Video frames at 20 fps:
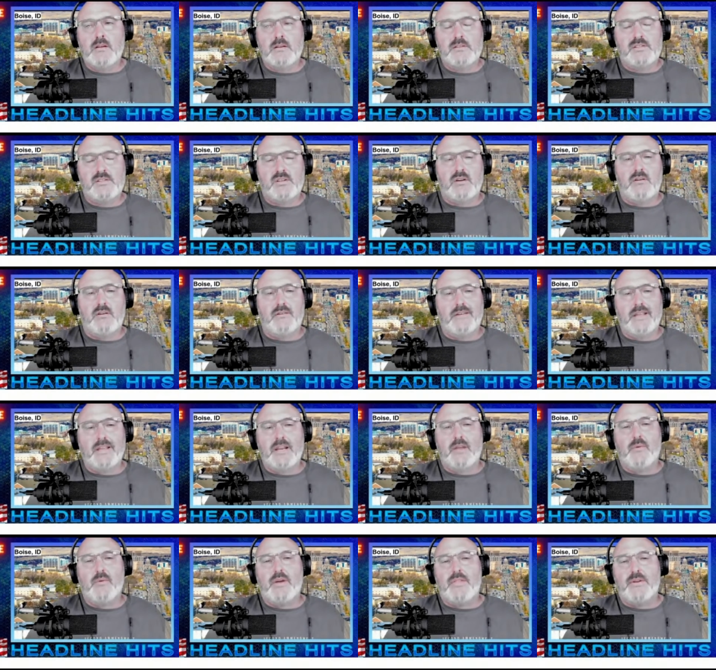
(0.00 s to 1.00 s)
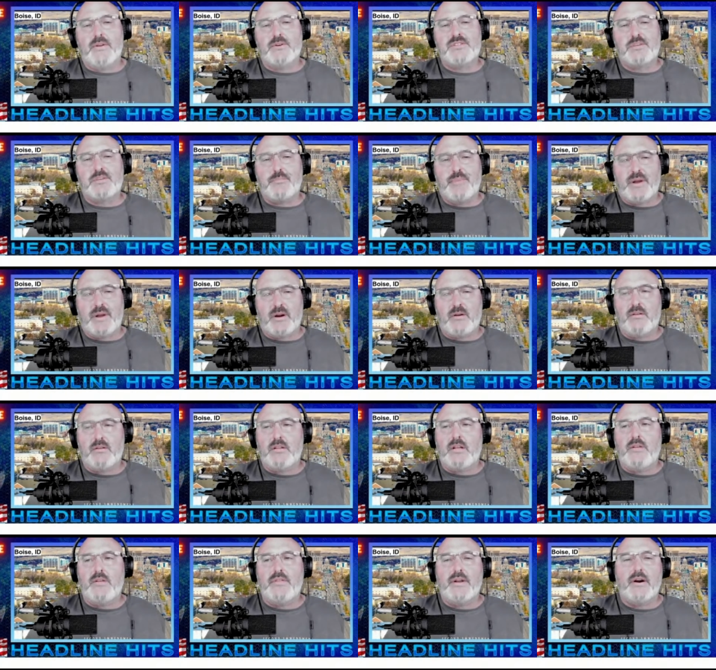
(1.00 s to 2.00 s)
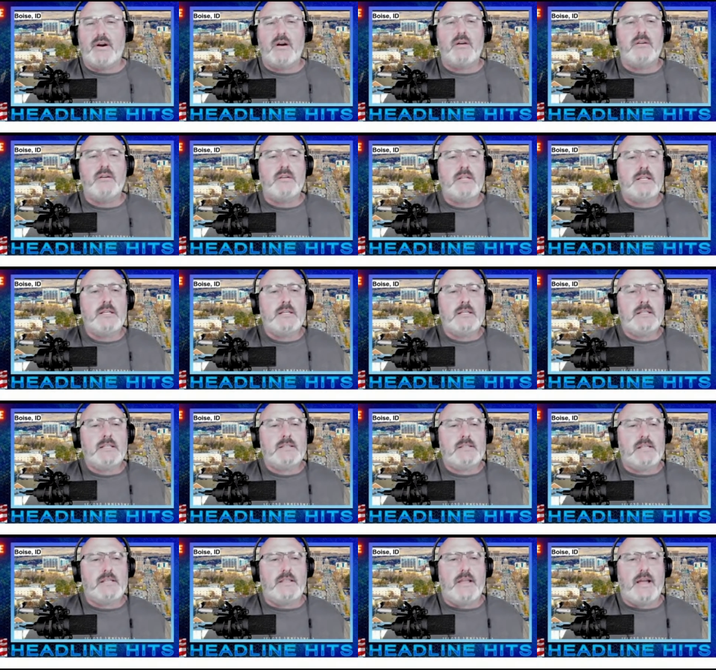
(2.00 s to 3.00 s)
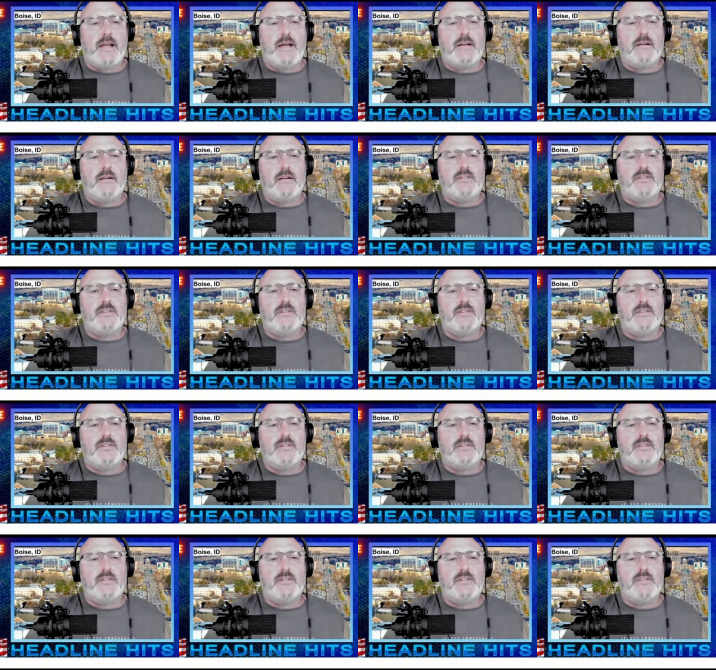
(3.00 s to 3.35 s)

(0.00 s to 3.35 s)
So anyway, there's a parallel there to that.